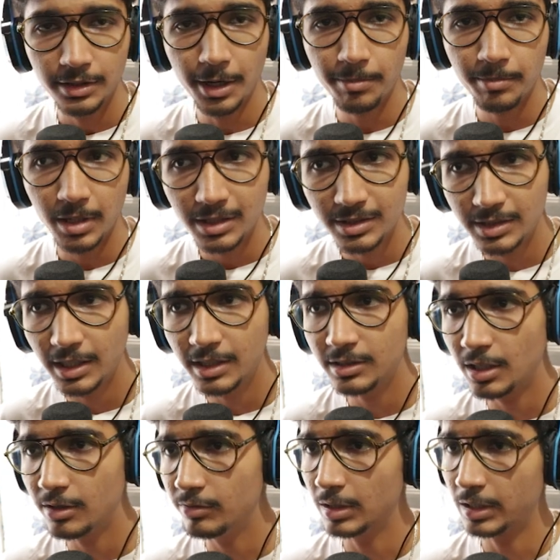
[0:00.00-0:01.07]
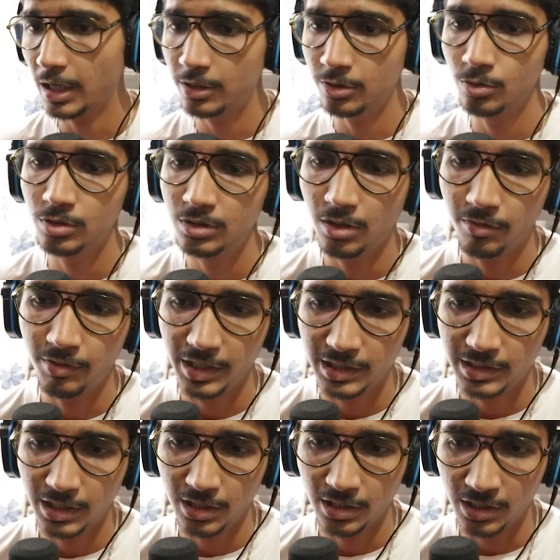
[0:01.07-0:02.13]
that makes sense, and we can use the
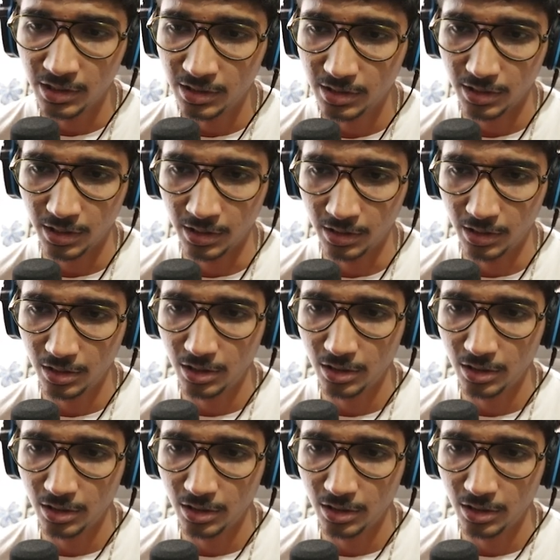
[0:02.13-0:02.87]
wasted green screen.